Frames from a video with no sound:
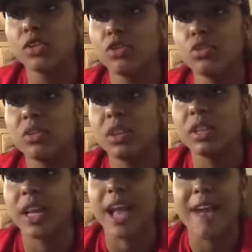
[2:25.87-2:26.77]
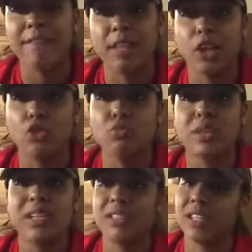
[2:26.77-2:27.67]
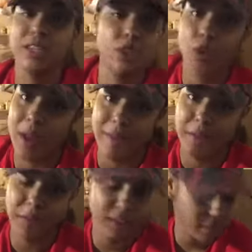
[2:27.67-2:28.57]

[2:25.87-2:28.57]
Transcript: due to like athletic group chats because I don't have the